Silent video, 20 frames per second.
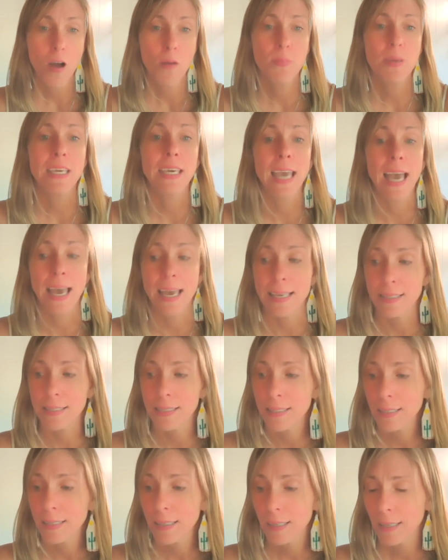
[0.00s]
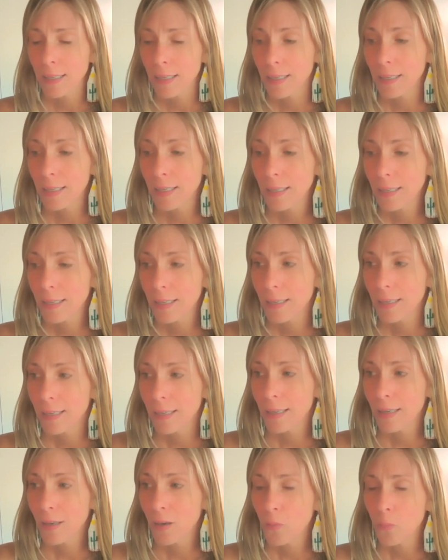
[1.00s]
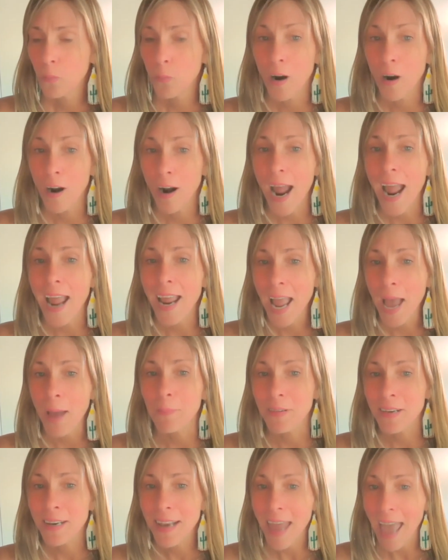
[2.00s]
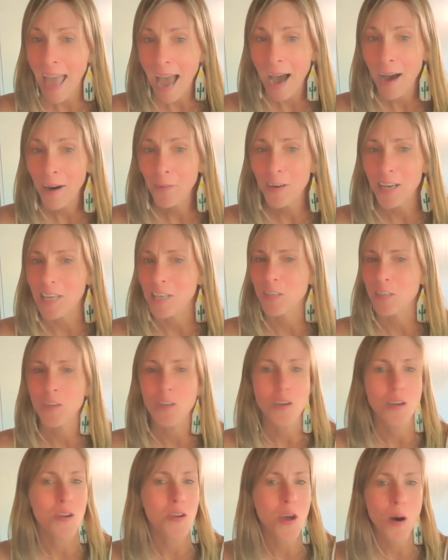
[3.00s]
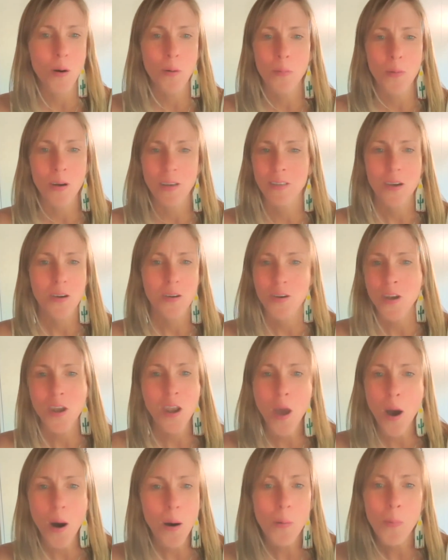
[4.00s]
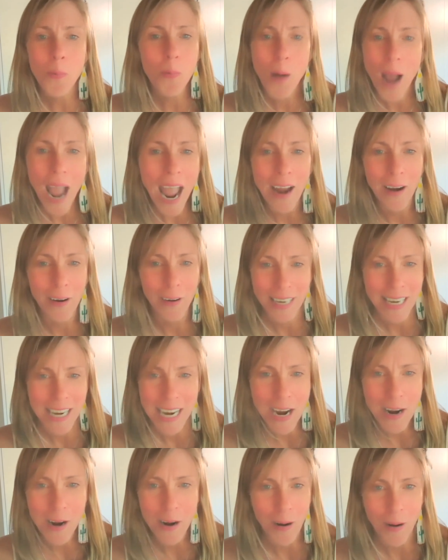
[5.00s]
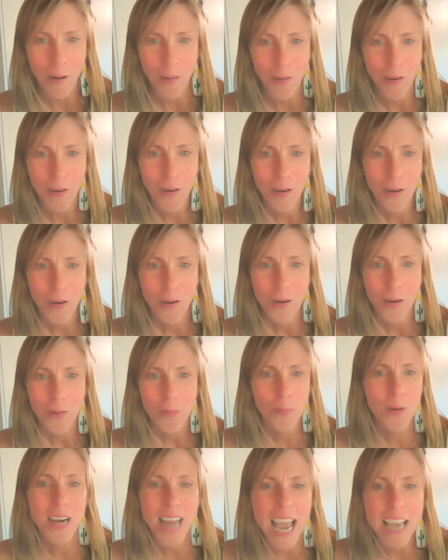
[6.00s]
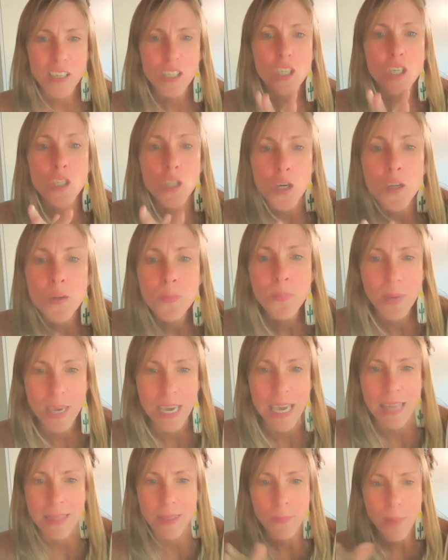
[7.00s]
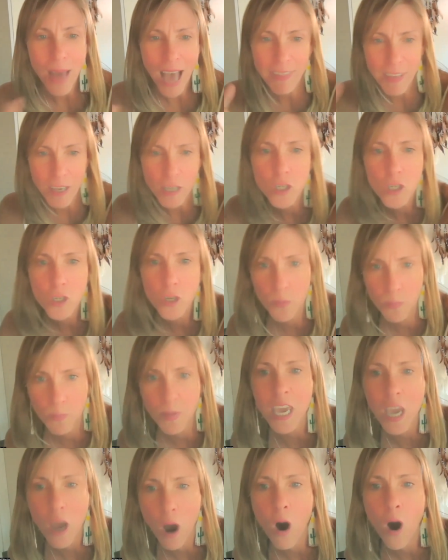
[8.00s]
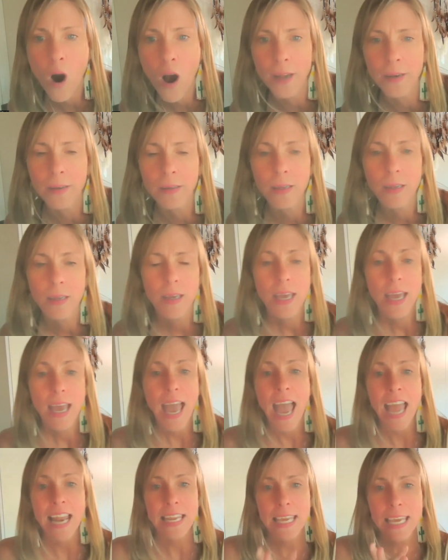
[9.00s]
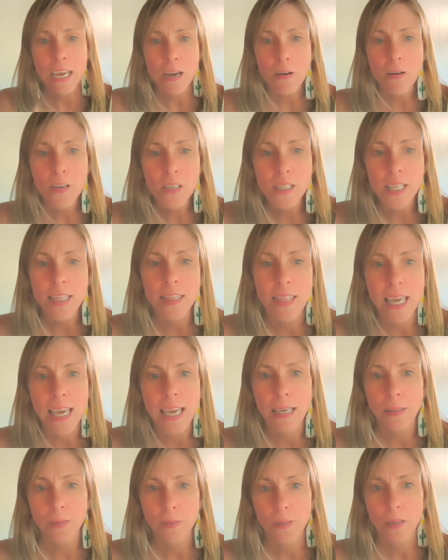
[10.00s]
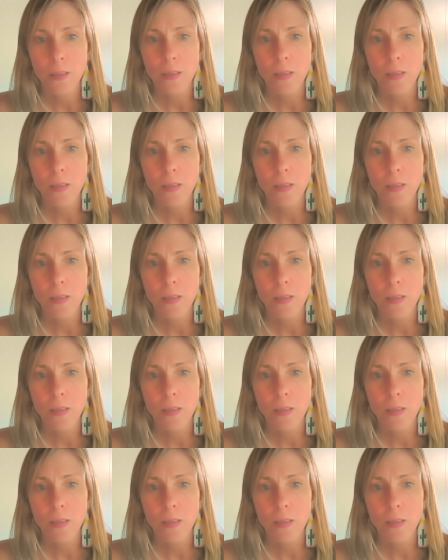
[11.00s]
because where I am now is nowhere near what I should be, the path I should be on. And here's the thing.